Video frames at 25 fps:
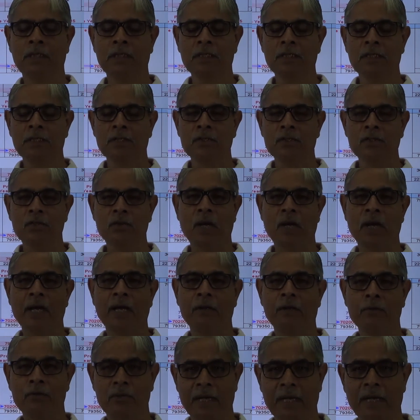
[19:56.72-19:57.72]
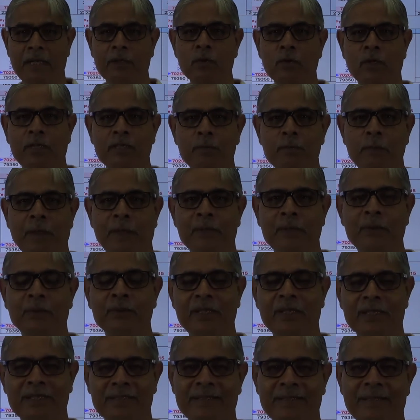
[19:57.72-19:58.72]
So I have tried to explain you
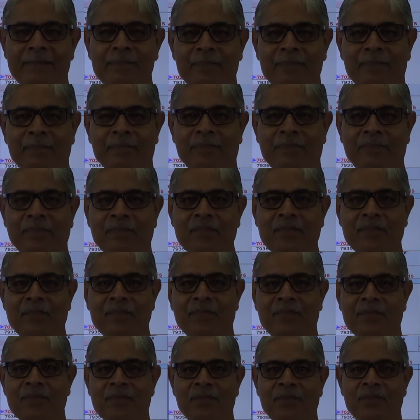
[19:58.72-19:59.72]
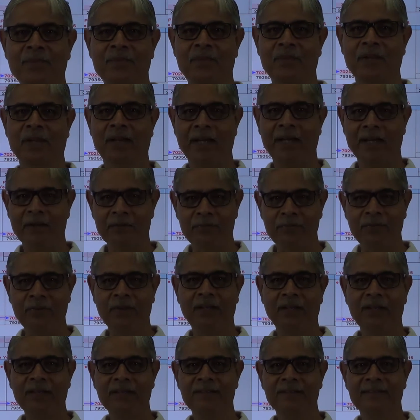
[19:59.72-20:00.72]
this sum. I feel
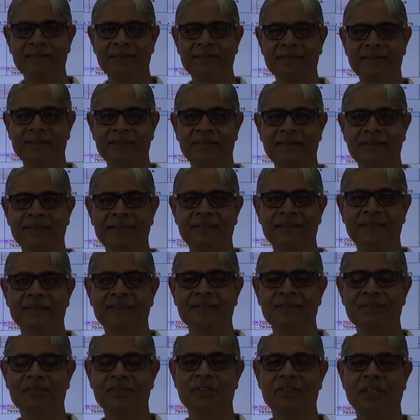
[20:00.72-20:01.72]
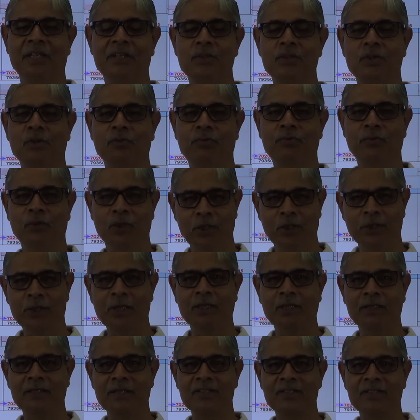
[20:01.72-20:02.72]
that you followed all
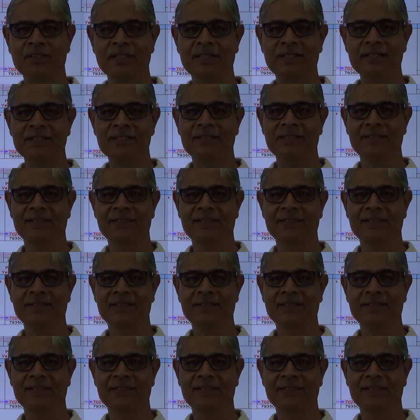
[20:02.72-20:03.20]
these things.